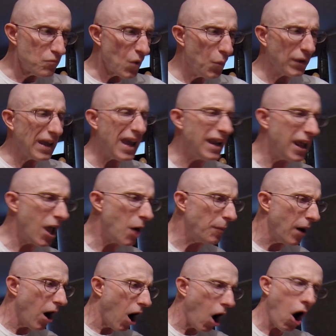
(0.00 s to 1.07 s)
We can't
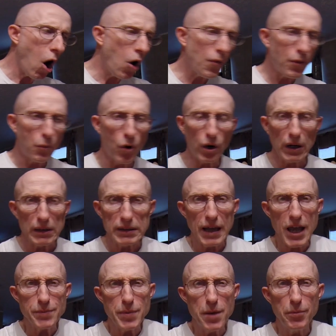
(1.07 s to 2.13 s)
help all the working
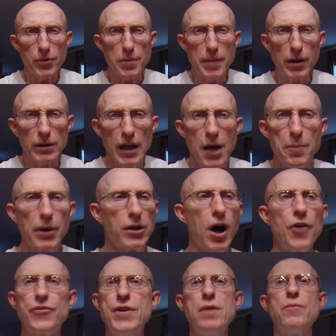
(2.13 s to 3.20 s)
class people,
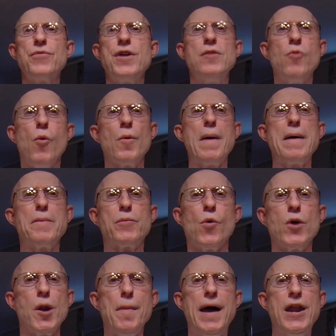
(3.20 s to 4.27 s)
because then won't
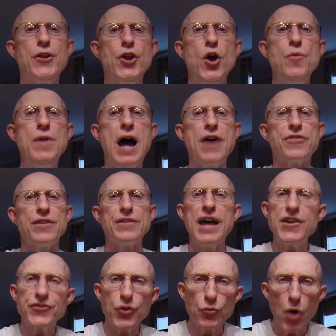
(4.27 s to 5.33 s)
nobody do nothing."
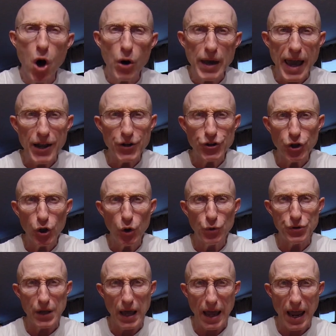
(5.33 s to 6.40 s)
That's the wrong
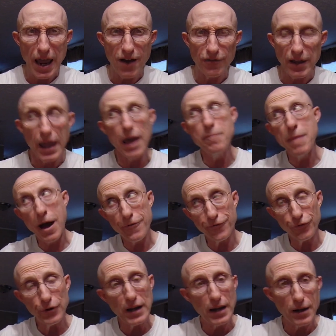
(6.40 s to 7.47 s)
attitude to have. And my
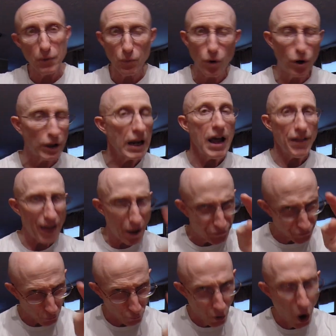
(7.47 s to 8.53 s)
friend at work,
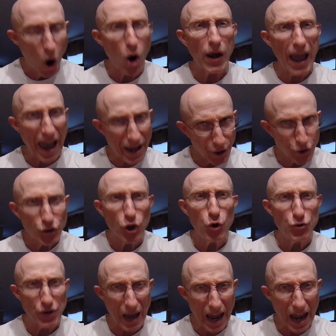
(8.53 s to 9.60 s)
that's the wrong
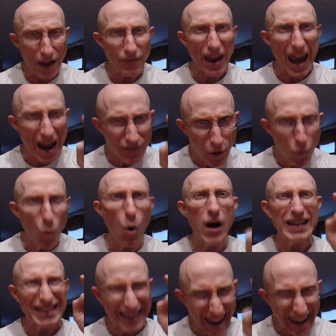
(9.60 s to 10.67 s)
attitude to have.
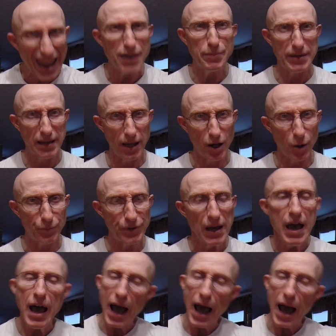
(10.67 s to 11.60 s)
Everyone can be helped.